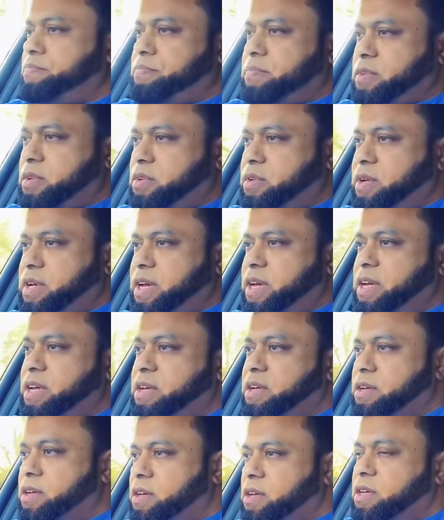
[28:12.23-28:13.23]
Okay.
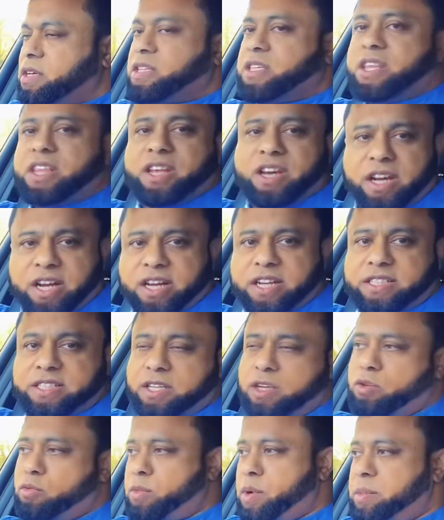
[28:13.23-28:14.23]
Third
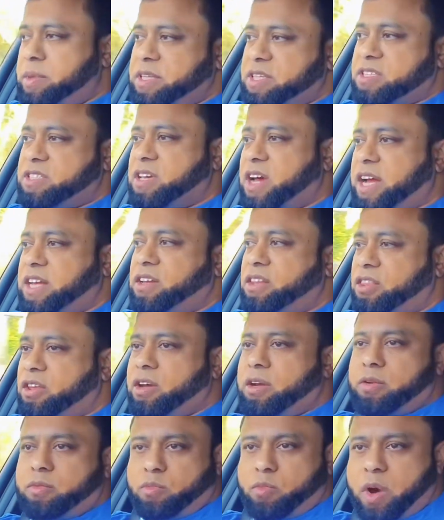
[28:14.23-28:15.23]
exit. Remember the sign,
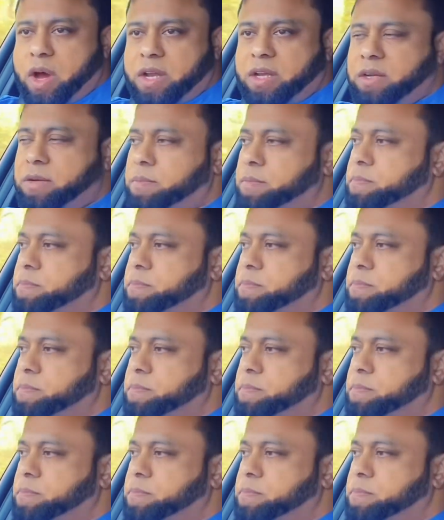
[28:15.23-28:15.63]
third. One.